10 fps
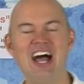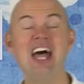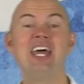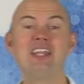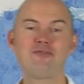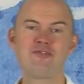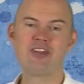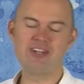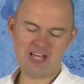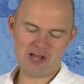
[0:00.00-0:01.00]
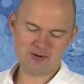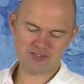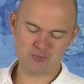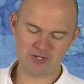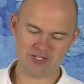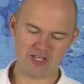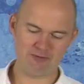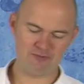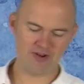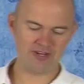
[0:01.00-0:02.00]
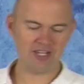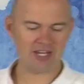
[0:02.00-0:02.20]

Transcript: I had a friend, I was with a friend,